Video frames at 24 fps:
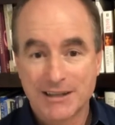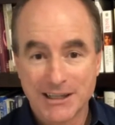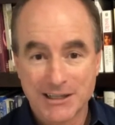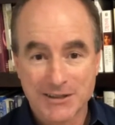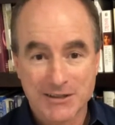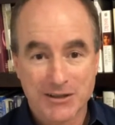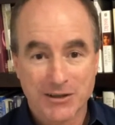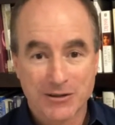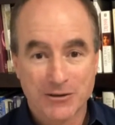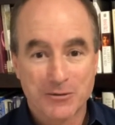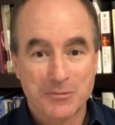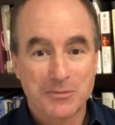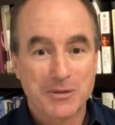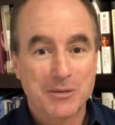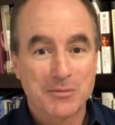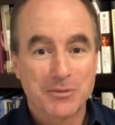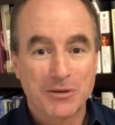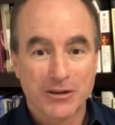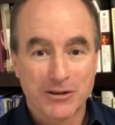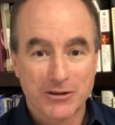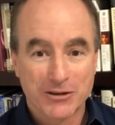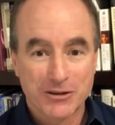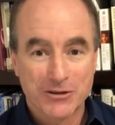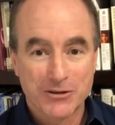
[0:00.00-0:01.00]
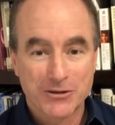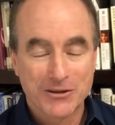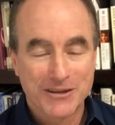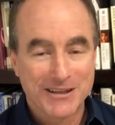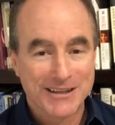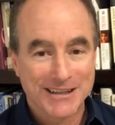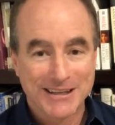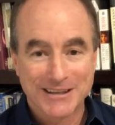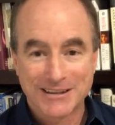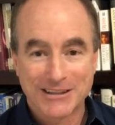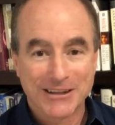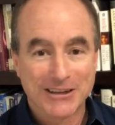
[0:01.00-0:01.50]
things other people are
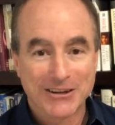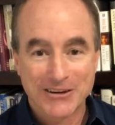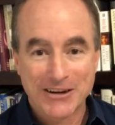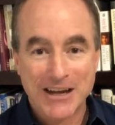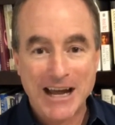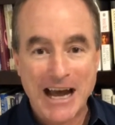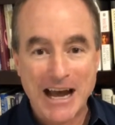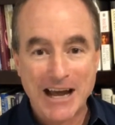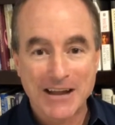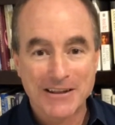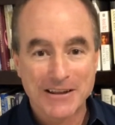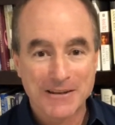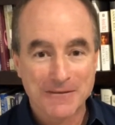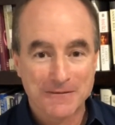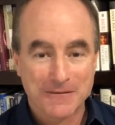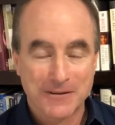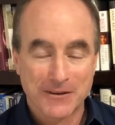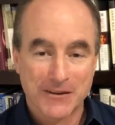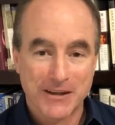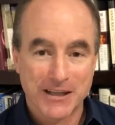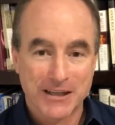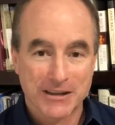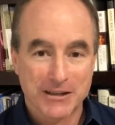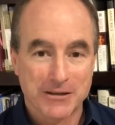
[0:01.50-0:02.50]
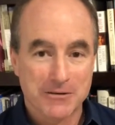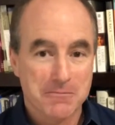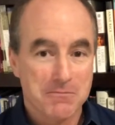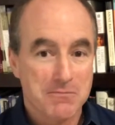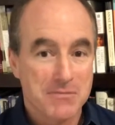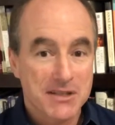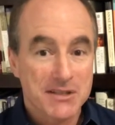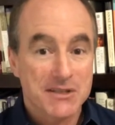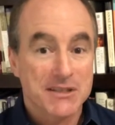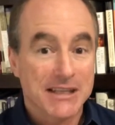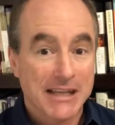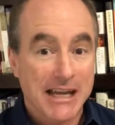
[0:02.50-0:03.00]
doing that they're not. They feel like they're
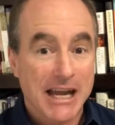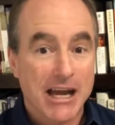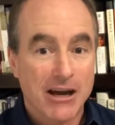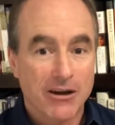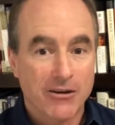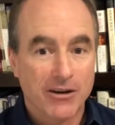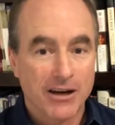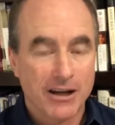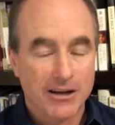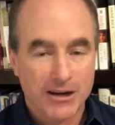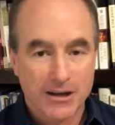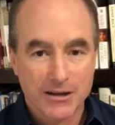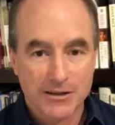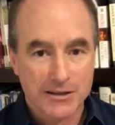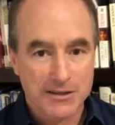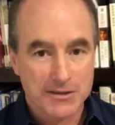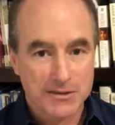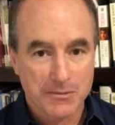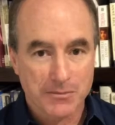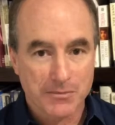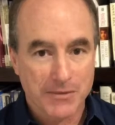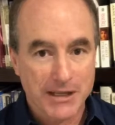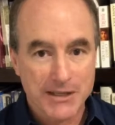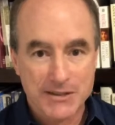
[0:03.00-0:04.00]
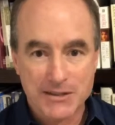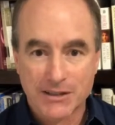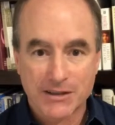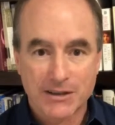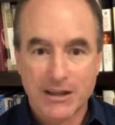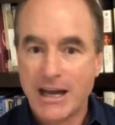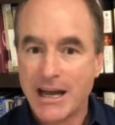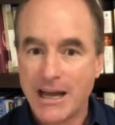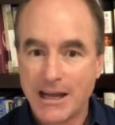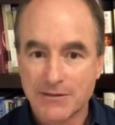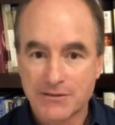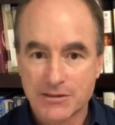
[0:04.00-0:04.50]
missing out on all these amazing
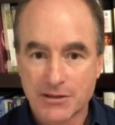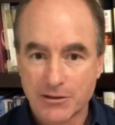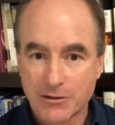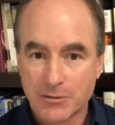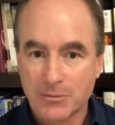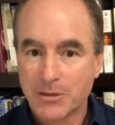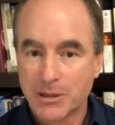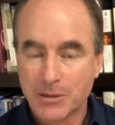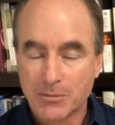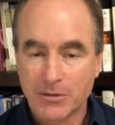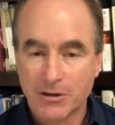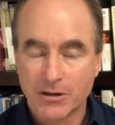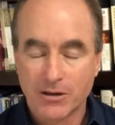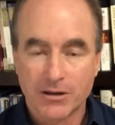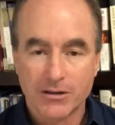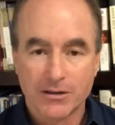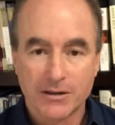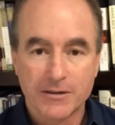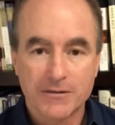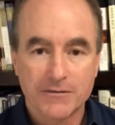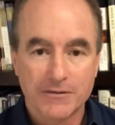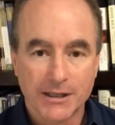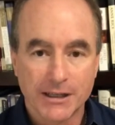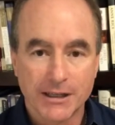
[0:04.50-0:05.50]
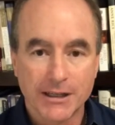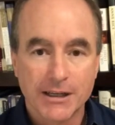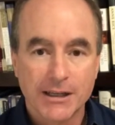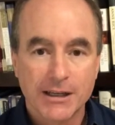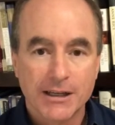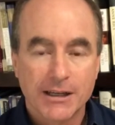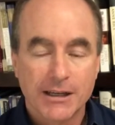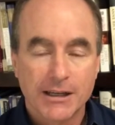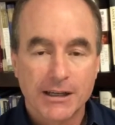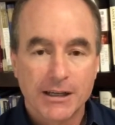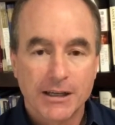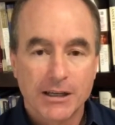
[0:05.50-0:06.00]
lives other people are living.
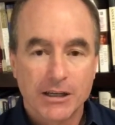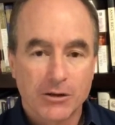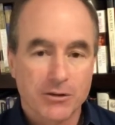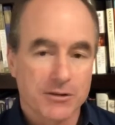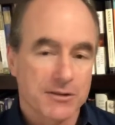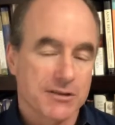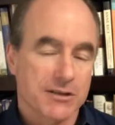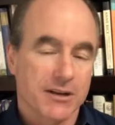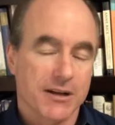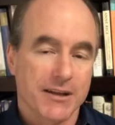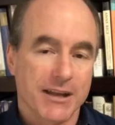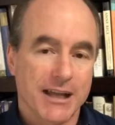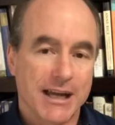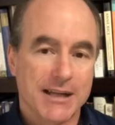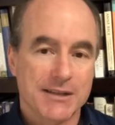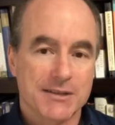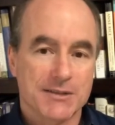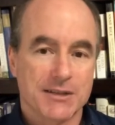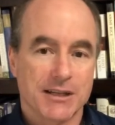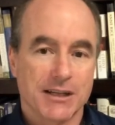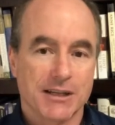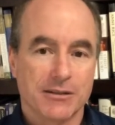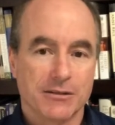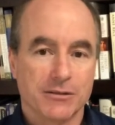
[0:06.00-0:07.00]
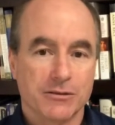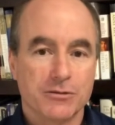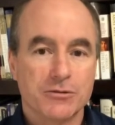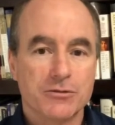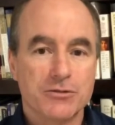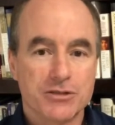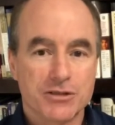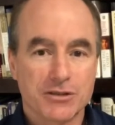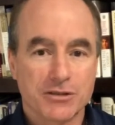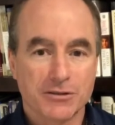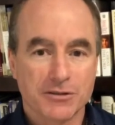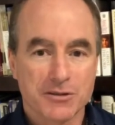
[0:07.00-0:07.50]
Of course, all that's an
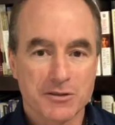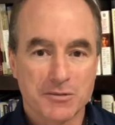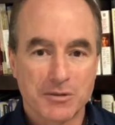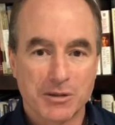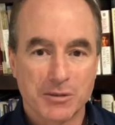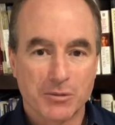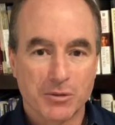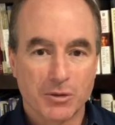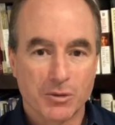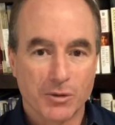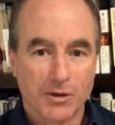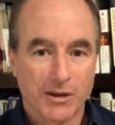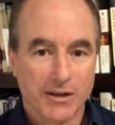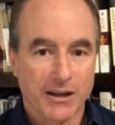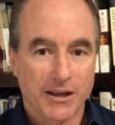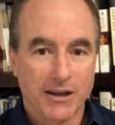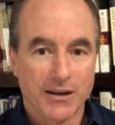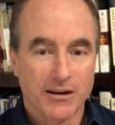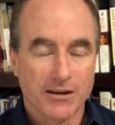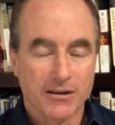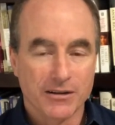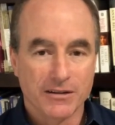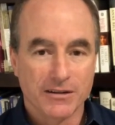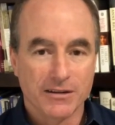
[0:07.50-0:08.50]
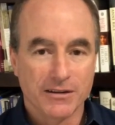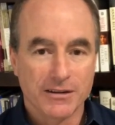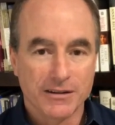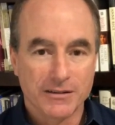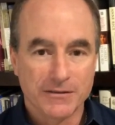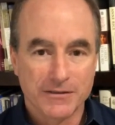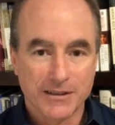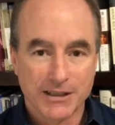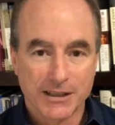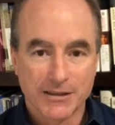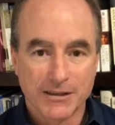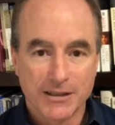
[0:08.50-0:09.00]
illusion. Those people really aren't
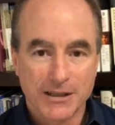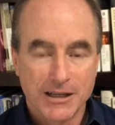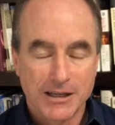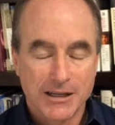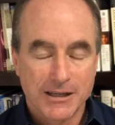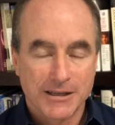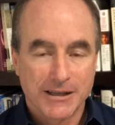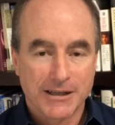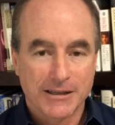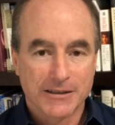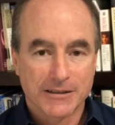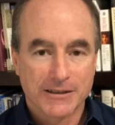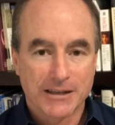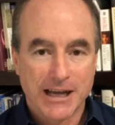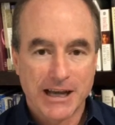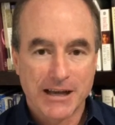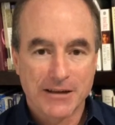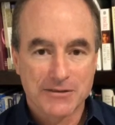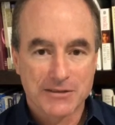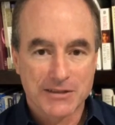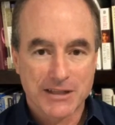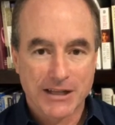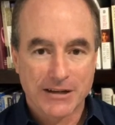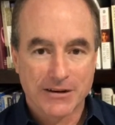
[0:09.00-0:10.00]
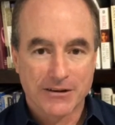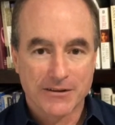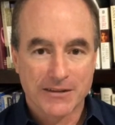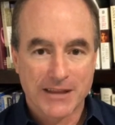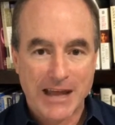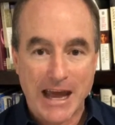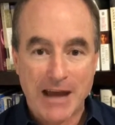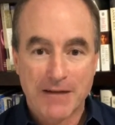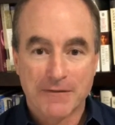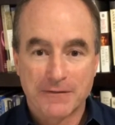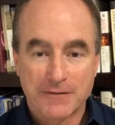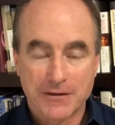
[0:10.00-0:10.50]
living uh, lives that are
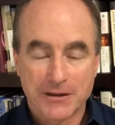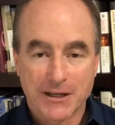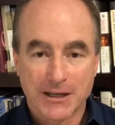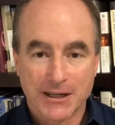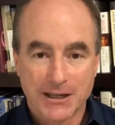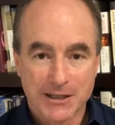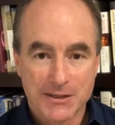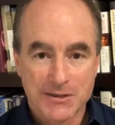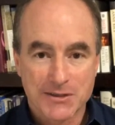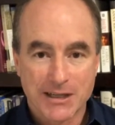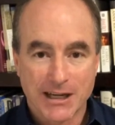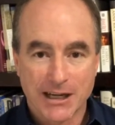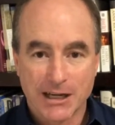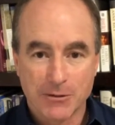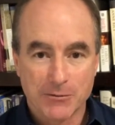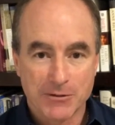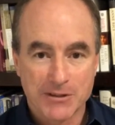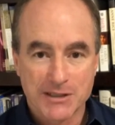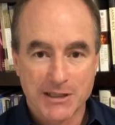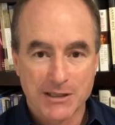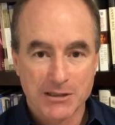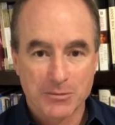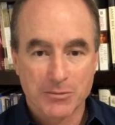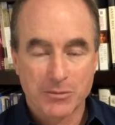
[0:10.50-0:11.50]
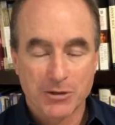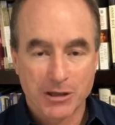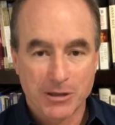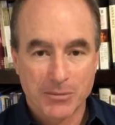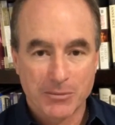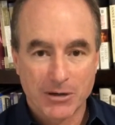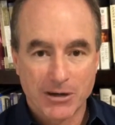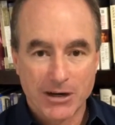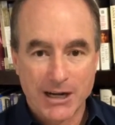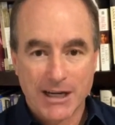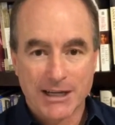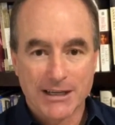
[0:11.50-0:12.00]
that fun and exciting. We tend to put
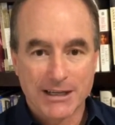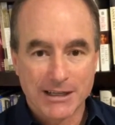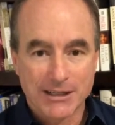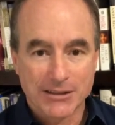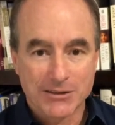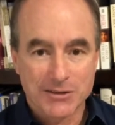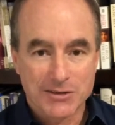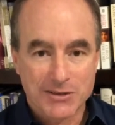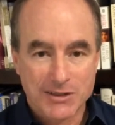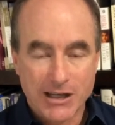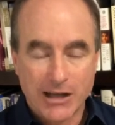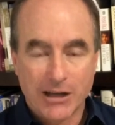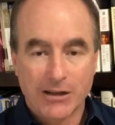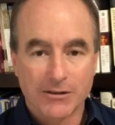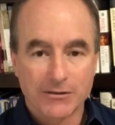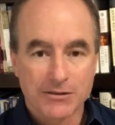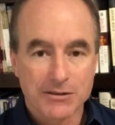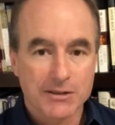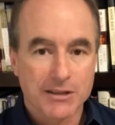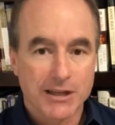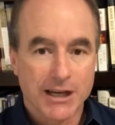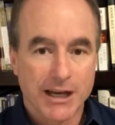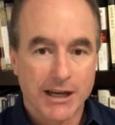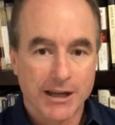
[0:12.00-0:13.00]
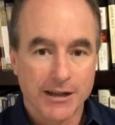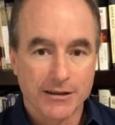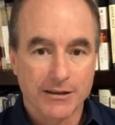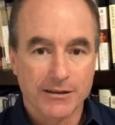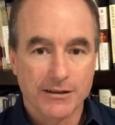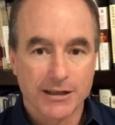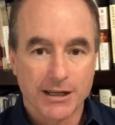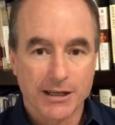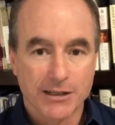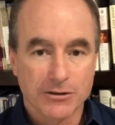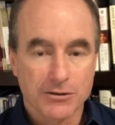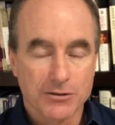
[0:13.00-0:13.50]
up our ideal selves on,
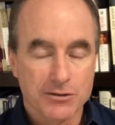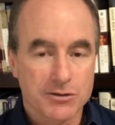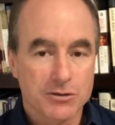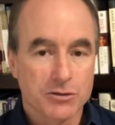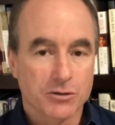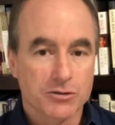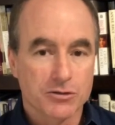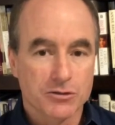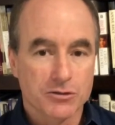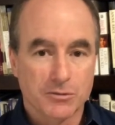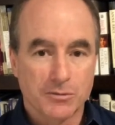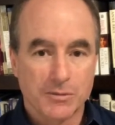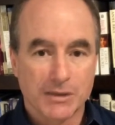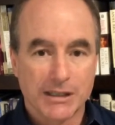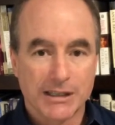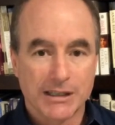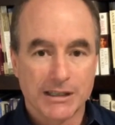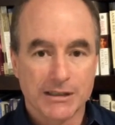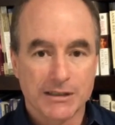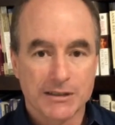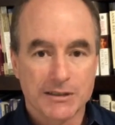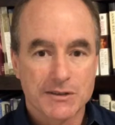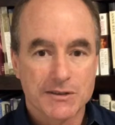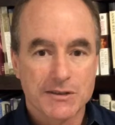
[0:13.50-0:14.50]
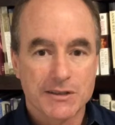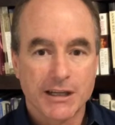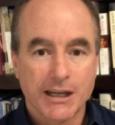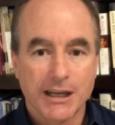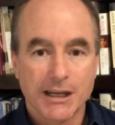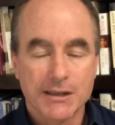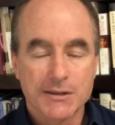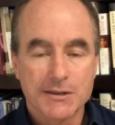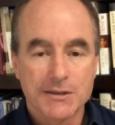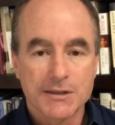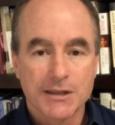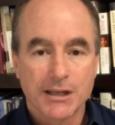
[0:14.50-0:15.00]
on those social media
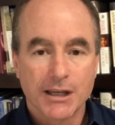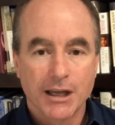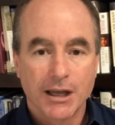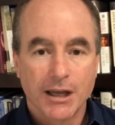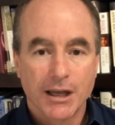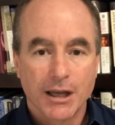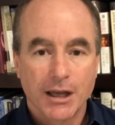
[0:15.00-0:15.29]
sites.